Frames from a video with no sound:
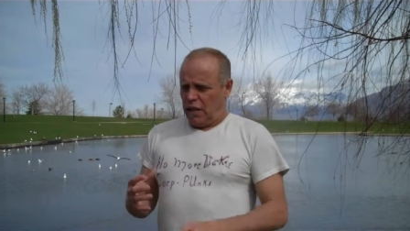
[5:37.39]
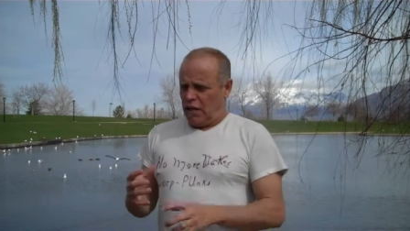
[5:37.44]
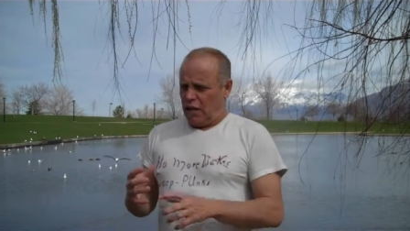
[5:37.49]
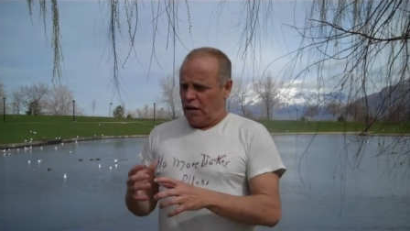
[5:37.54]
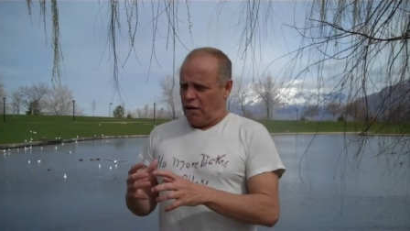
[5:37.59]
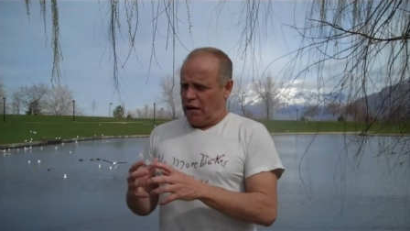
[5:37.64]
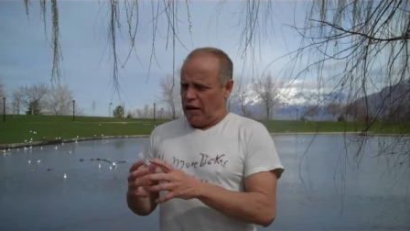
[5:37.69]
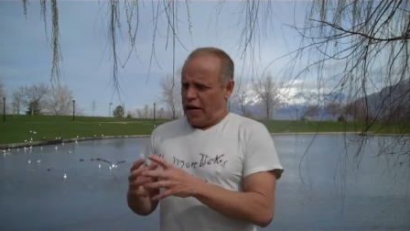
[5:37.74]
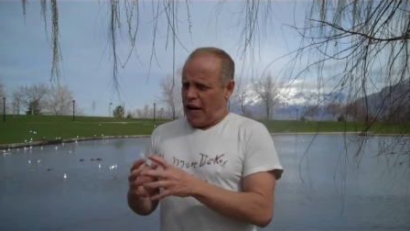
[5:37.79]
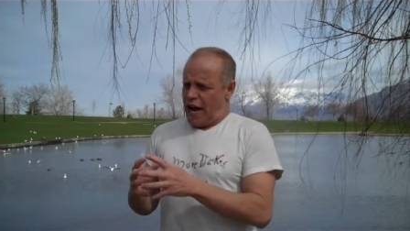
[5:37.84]
You
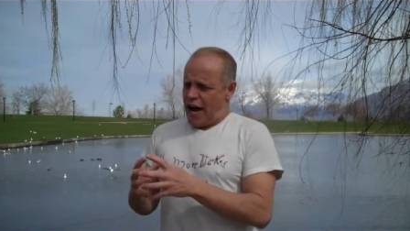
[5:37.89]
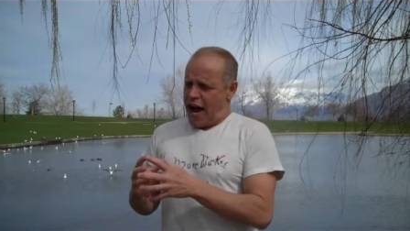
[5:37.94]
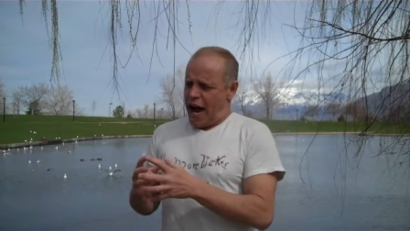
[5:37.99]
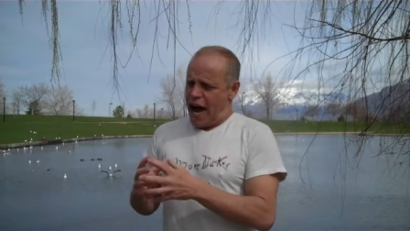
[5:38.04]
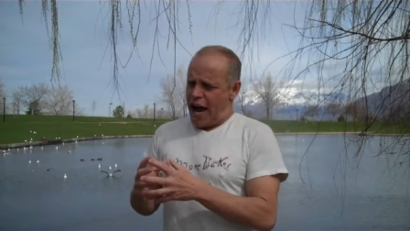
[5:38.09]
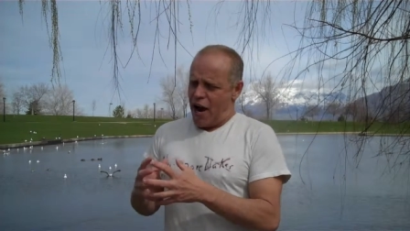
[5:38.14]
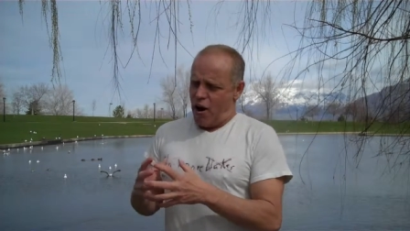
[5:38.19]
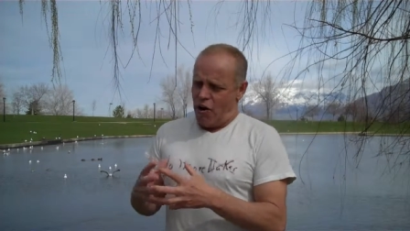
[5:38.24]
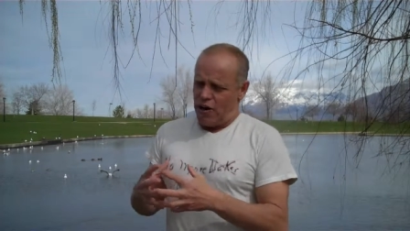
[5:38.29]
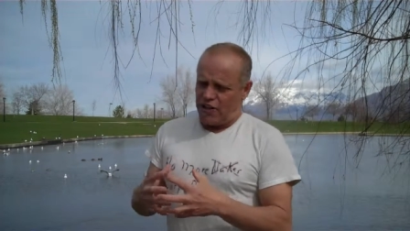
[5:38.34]
know,
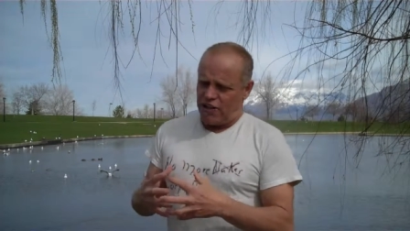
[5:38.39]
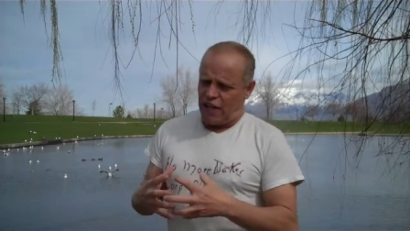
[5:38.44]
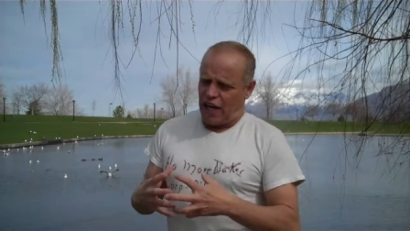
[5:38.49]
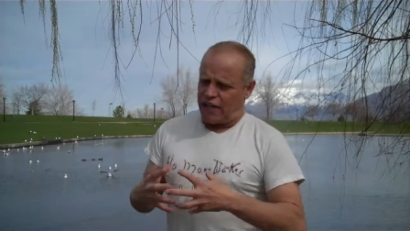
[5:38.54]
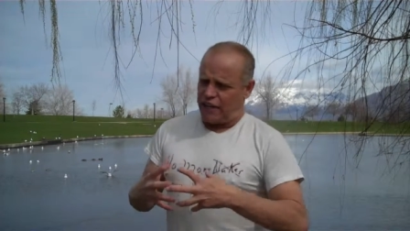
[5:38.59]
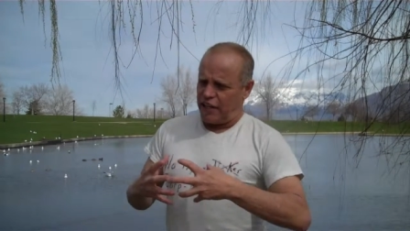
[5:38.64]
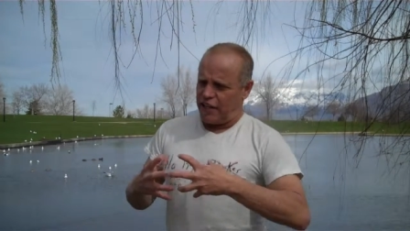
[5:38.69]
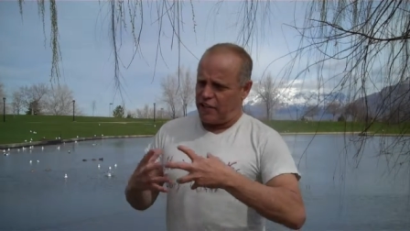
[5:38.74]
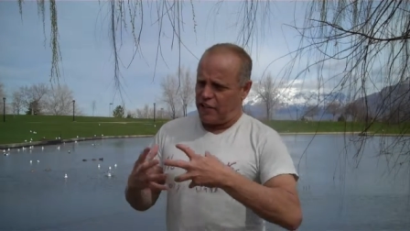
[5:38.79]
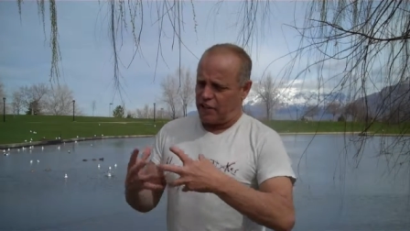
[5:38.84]
I always
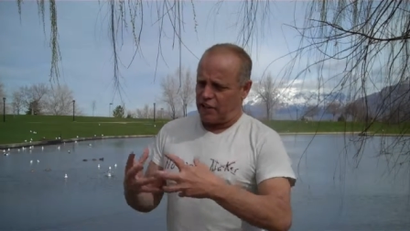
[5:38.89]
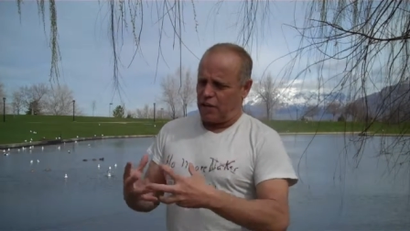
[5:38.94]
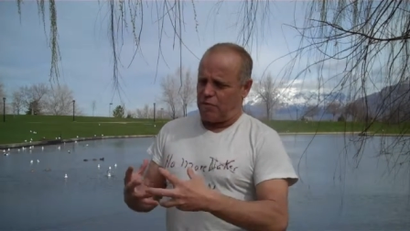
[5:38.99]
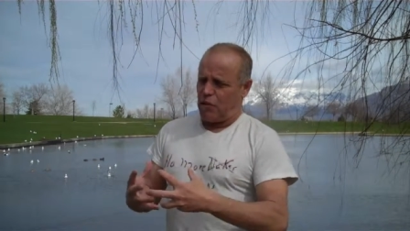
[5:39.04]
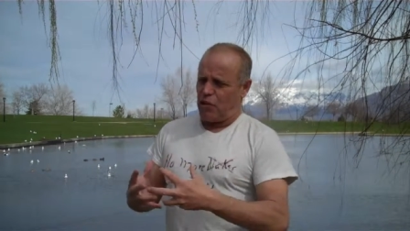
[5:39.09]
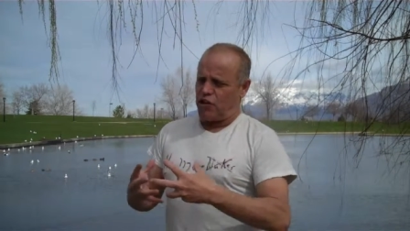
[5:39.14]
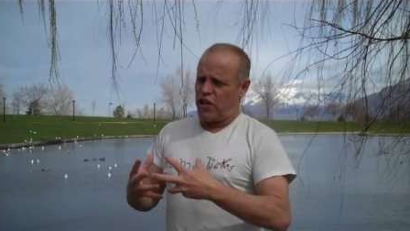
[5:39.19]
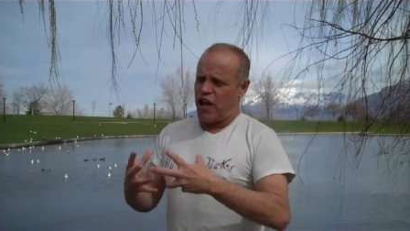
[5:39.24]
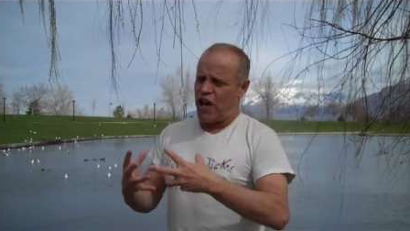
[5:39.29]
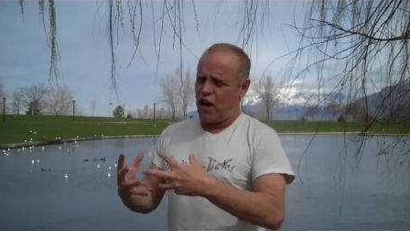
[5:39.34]
thought they took
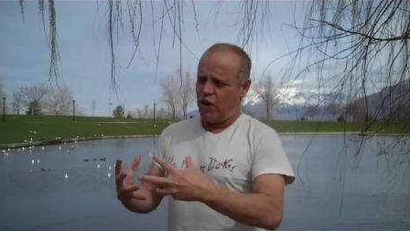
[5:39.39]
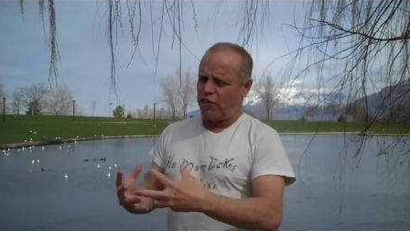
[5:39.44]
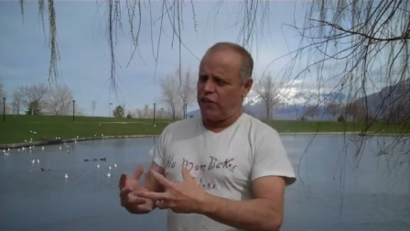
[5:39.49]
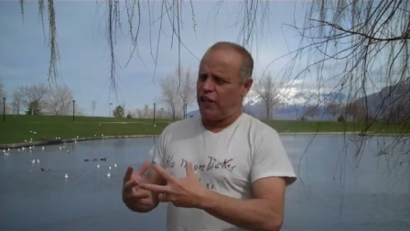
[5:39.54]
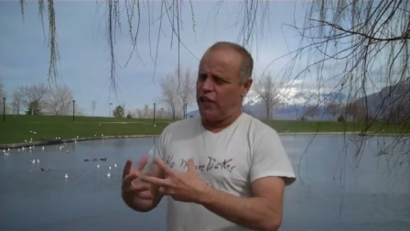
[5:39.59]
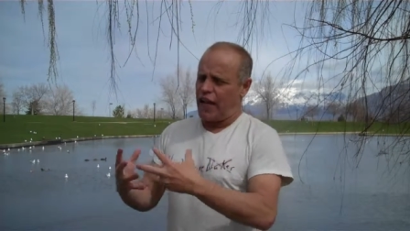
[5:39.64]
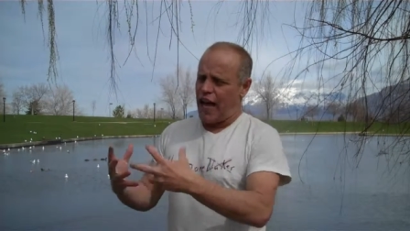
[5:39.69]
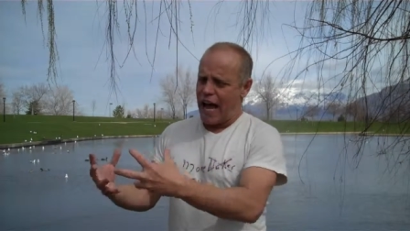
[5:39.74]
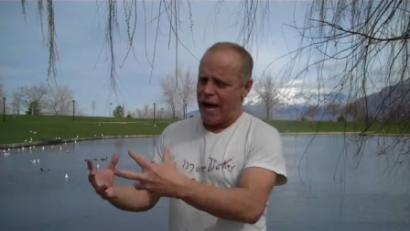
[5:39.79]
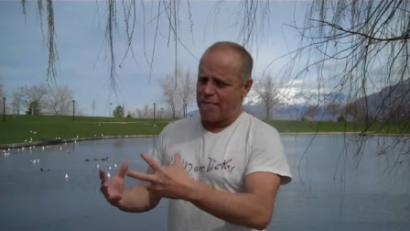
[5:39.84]
their most
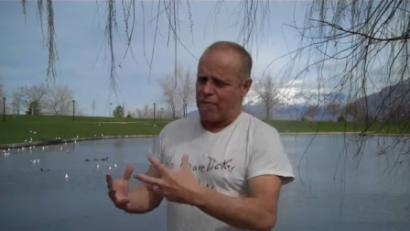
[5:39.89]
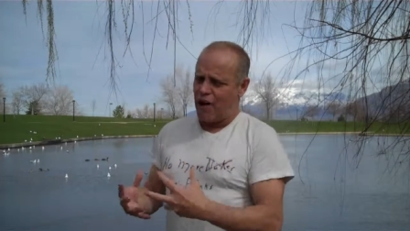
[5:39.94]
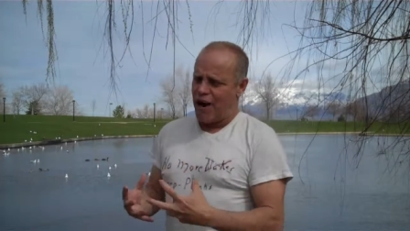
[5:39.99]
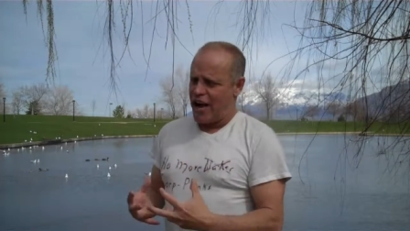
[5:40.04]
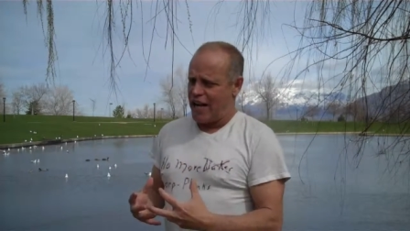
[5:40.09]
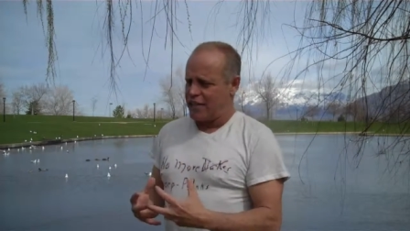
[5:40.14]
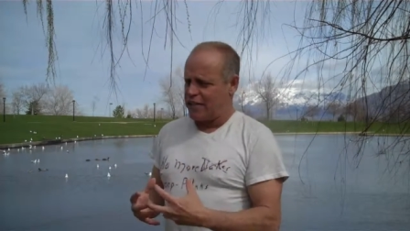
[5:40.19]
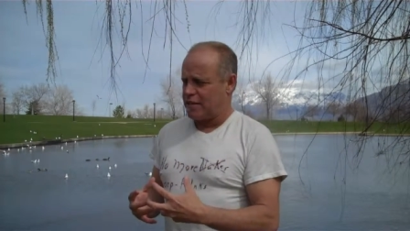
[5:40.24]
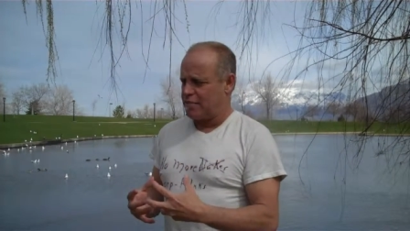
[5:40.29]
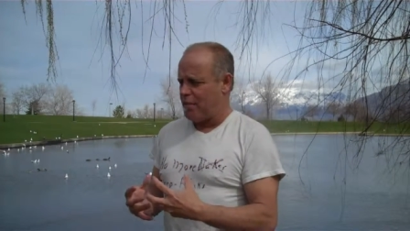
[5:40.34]
healthy lab
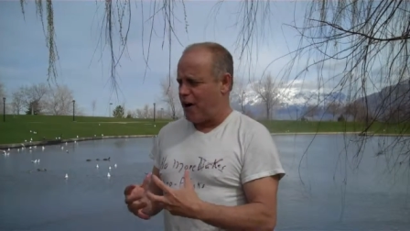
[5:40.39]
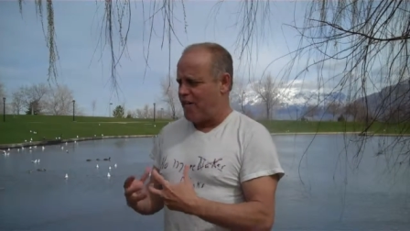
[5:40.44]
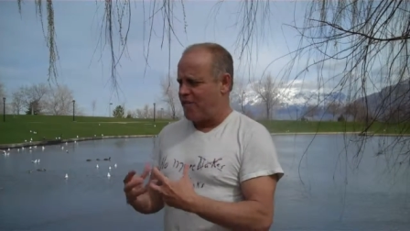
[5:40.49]
rats.